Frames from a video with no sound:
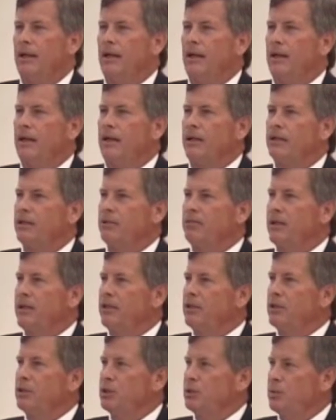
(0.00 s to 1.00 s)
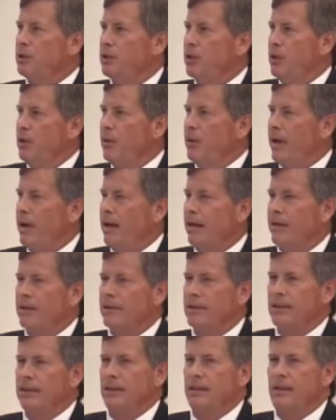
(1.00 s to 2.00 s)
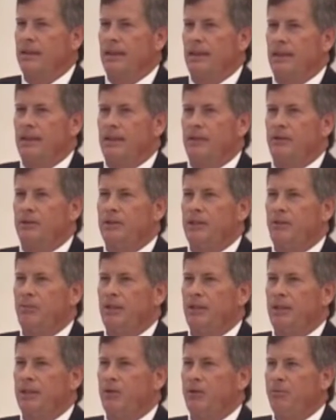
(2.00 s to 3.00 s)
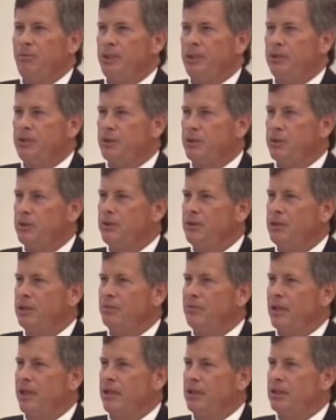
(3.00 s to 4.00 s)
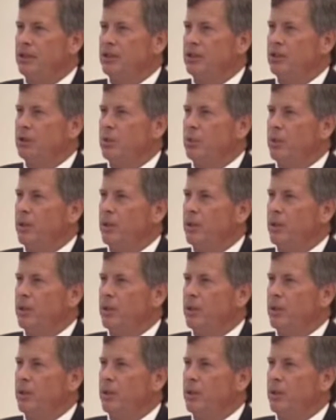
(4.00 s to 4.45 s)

Our inspectors would go out. There typically would be 2 inspections.